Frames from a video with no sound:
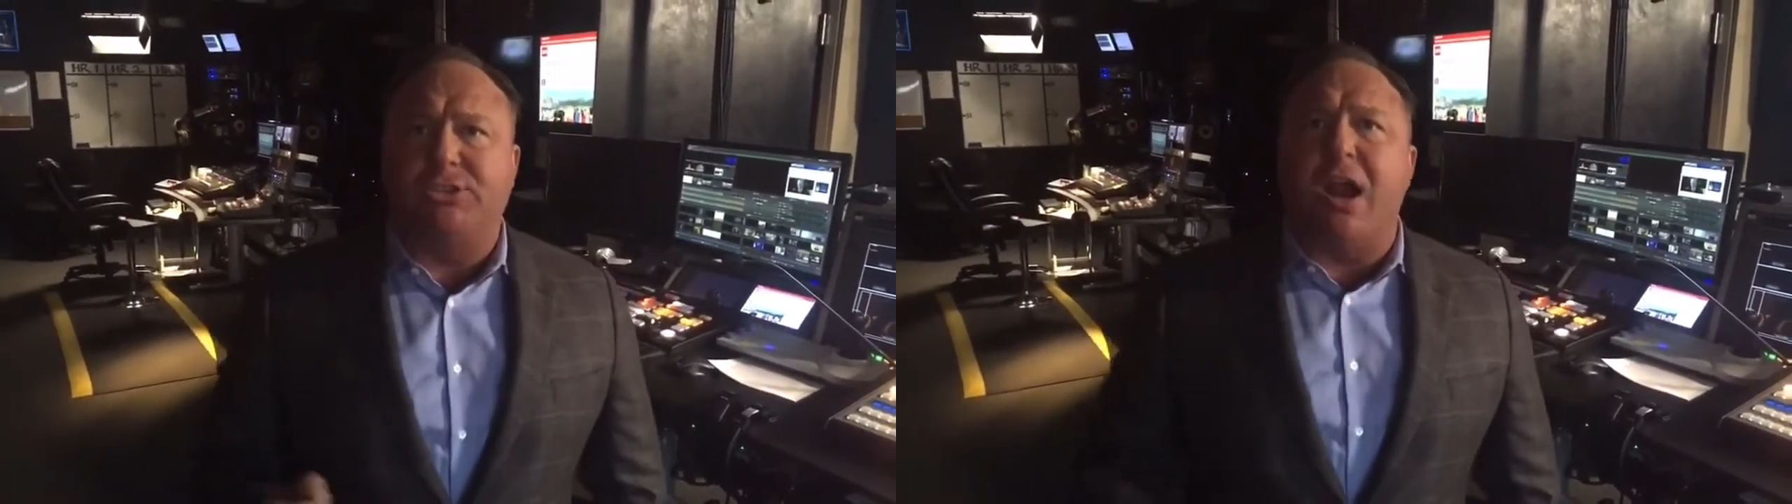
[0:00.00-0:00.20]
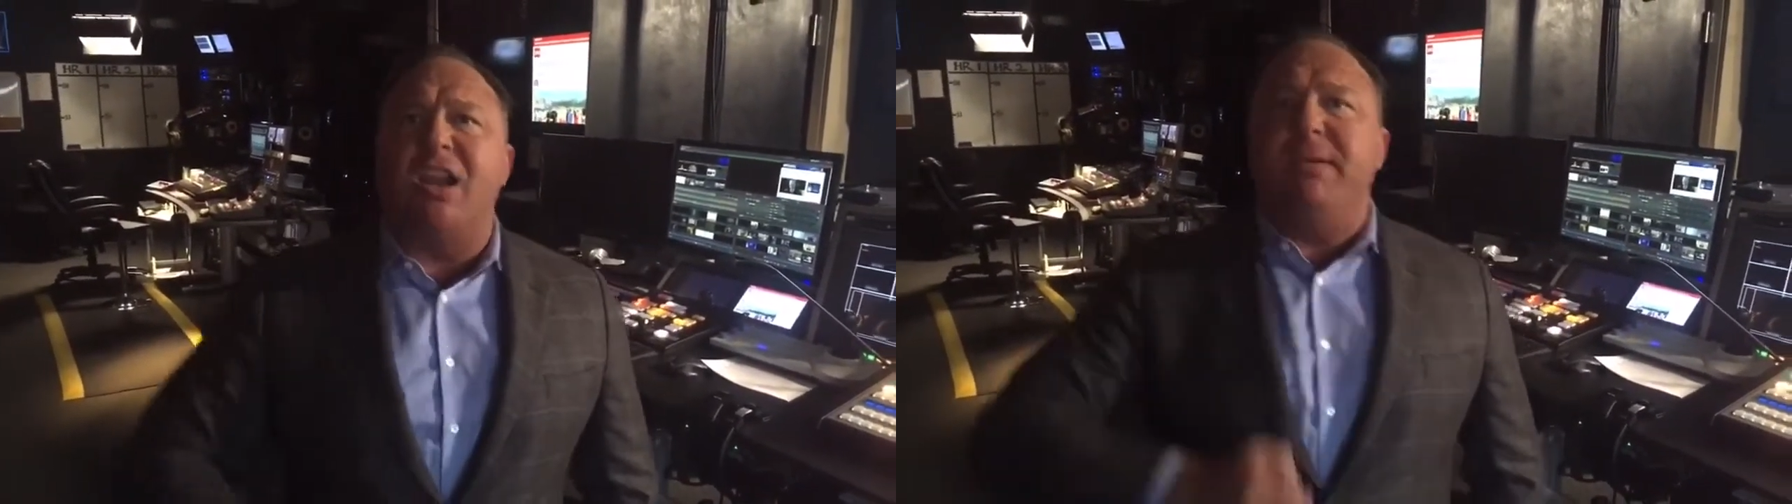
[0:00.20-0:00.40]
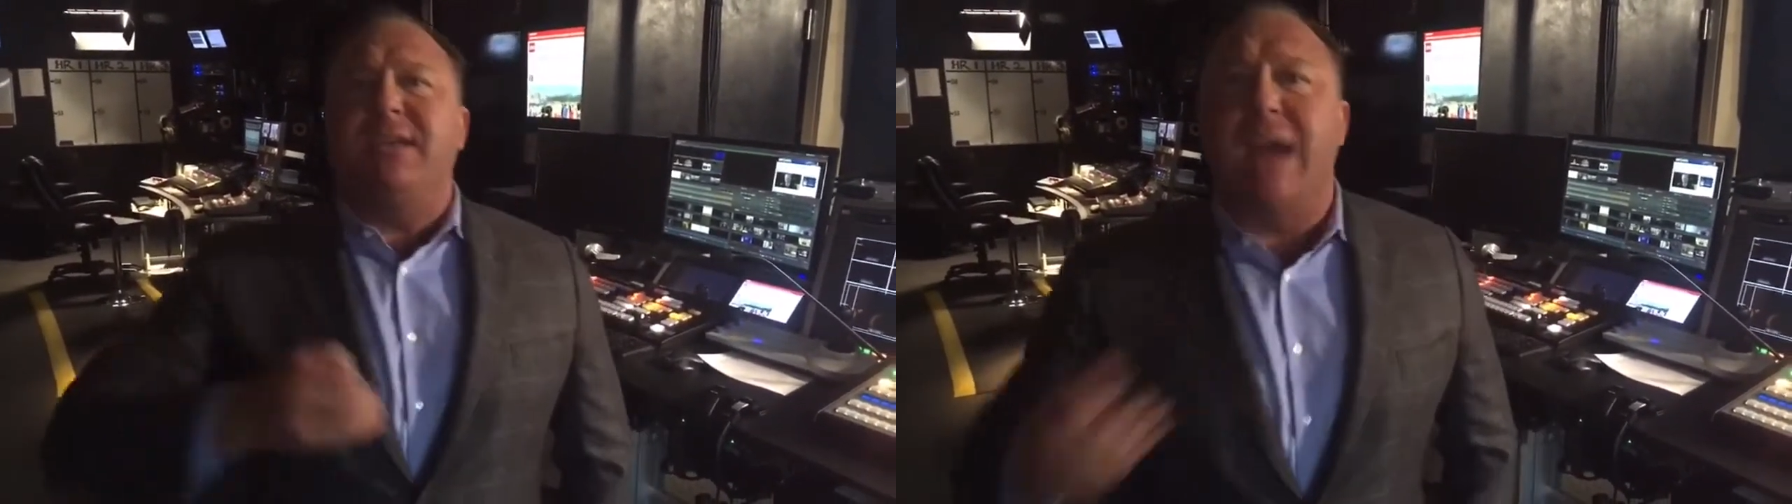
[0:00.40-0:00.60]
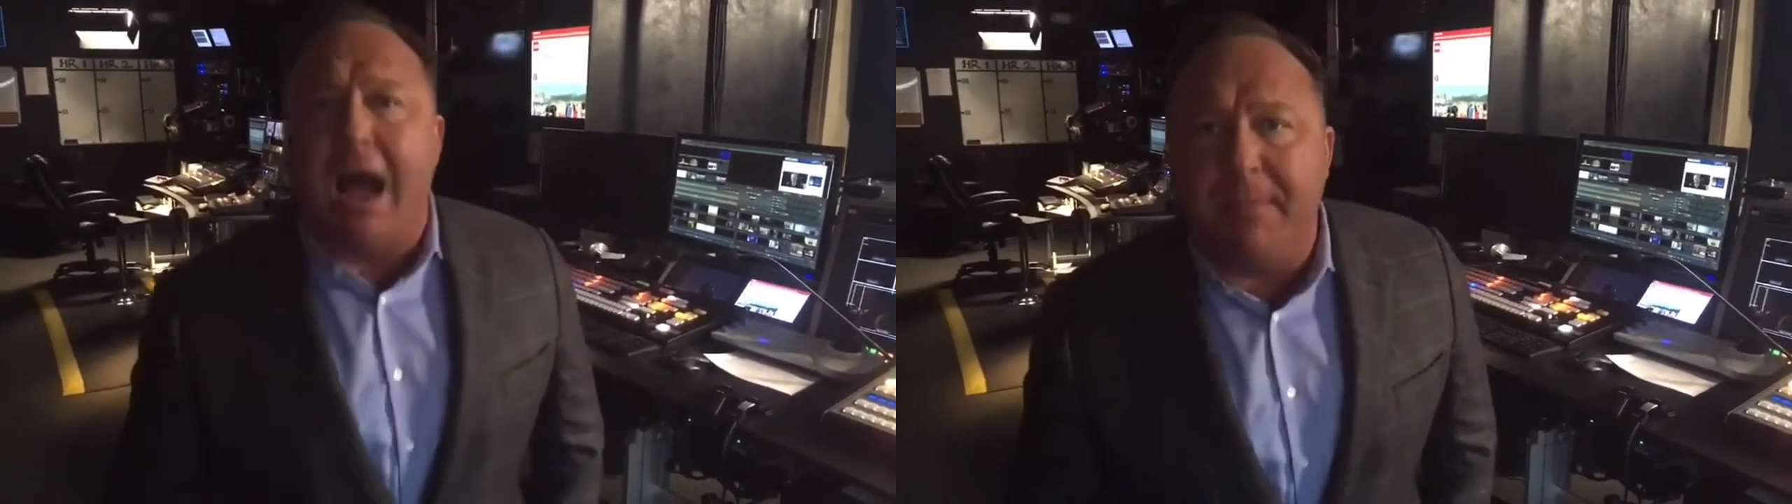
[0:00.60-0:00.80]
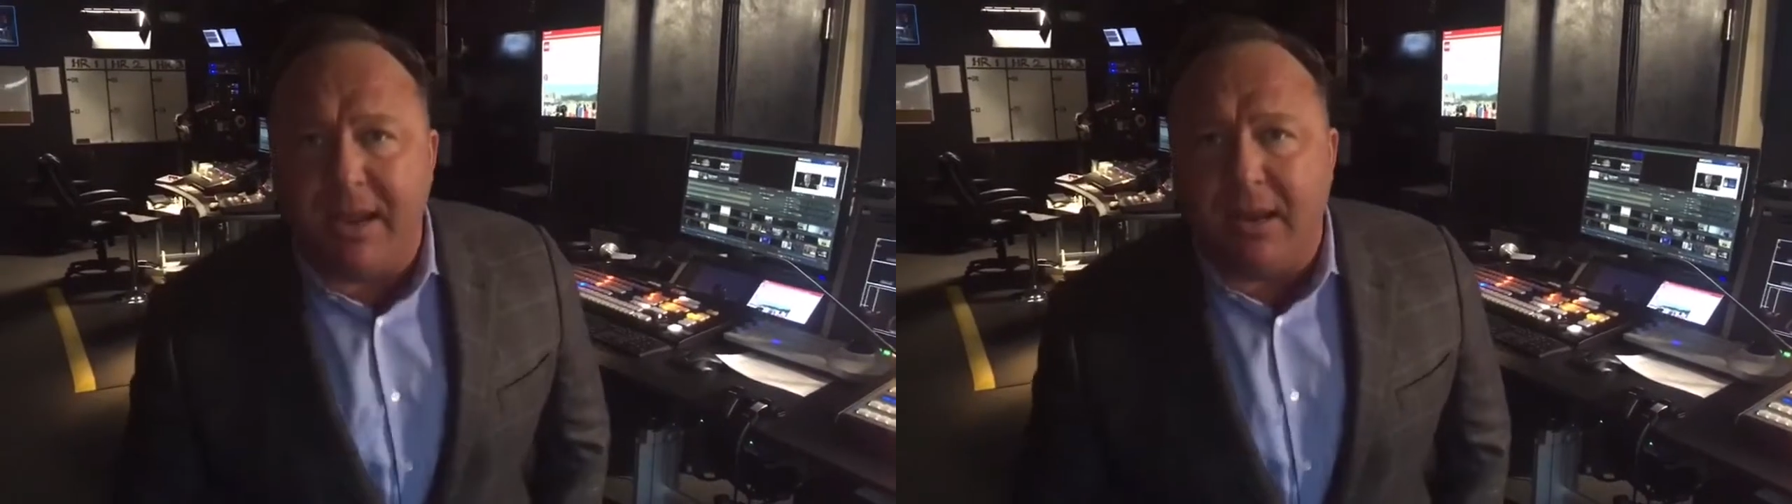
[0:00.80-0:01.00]
trying to be
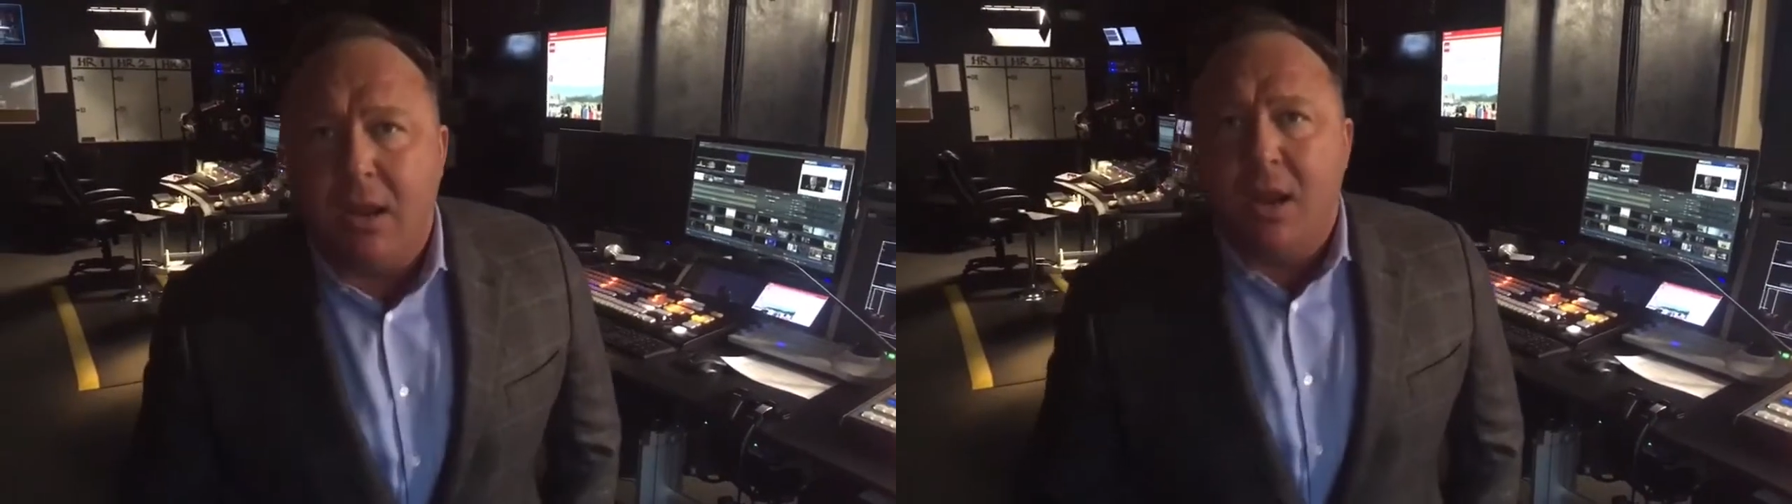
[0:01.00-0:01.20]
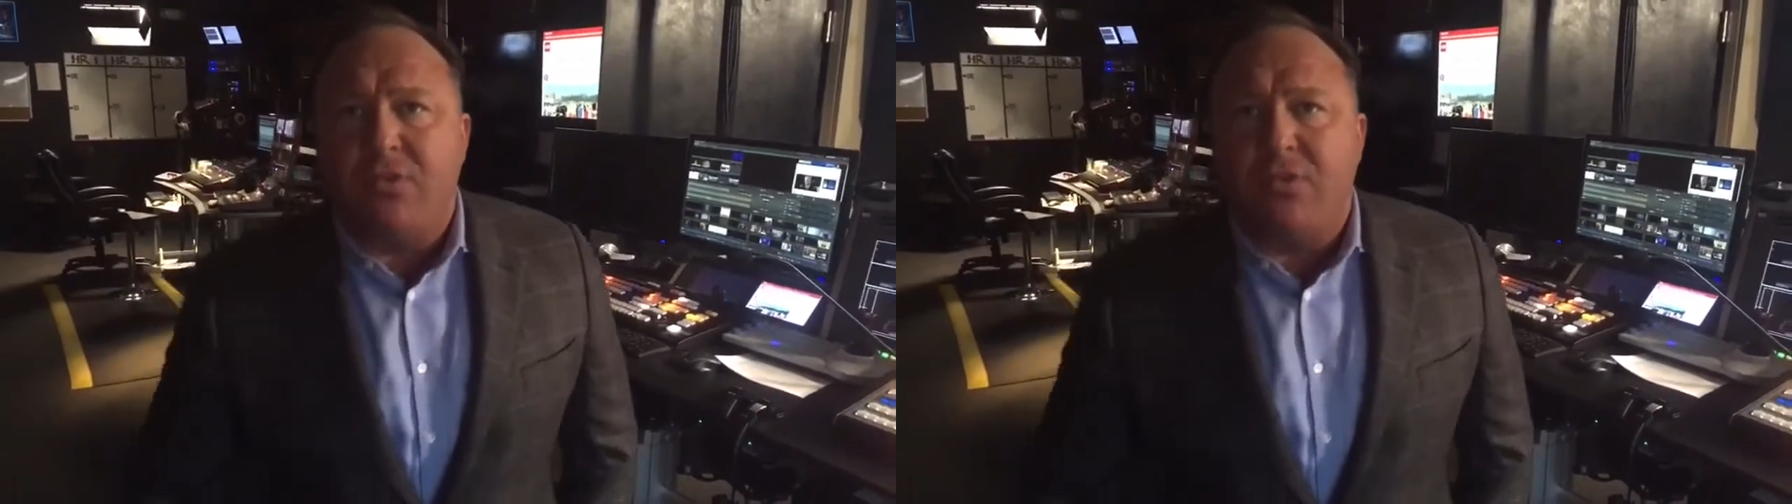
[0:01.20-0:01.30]
dominant,